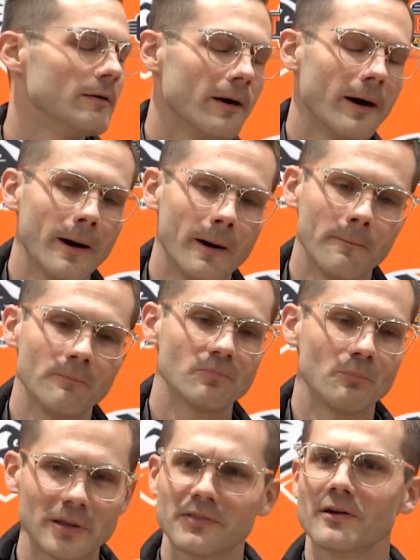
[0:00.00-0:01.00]

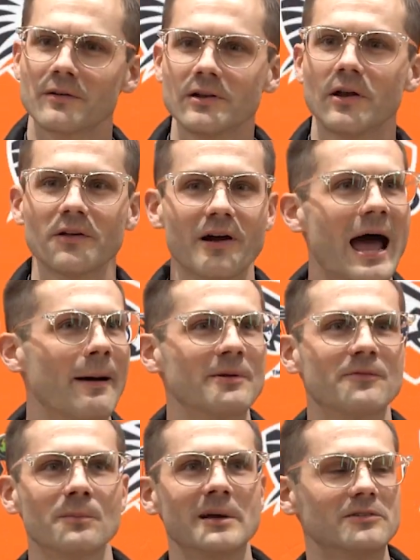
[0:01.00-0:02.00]
But they're
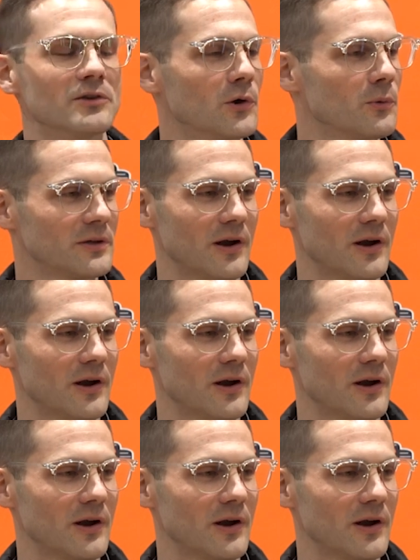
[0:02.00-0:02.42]
happy for me too.